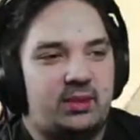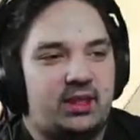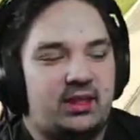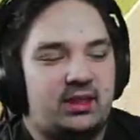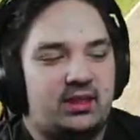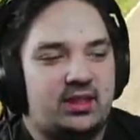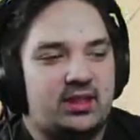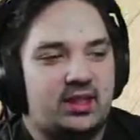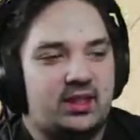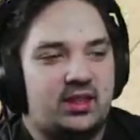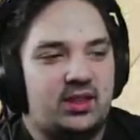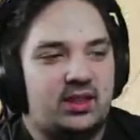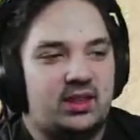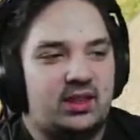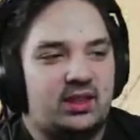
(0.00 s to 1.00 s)
me here because he could
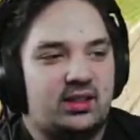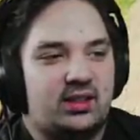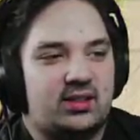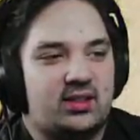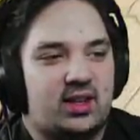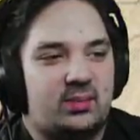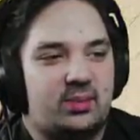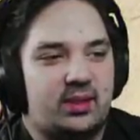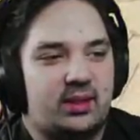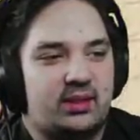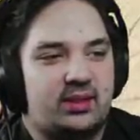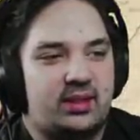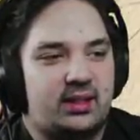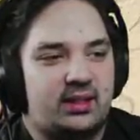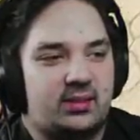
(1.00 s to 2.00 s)
have gone to the top, but he
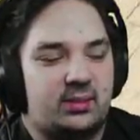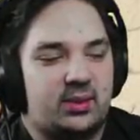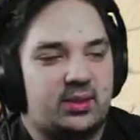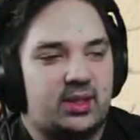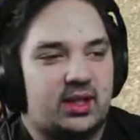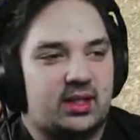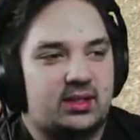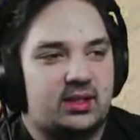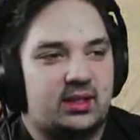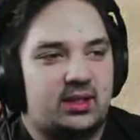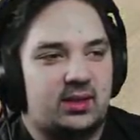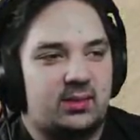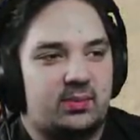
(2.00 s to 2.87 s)
didn't, which actually ended up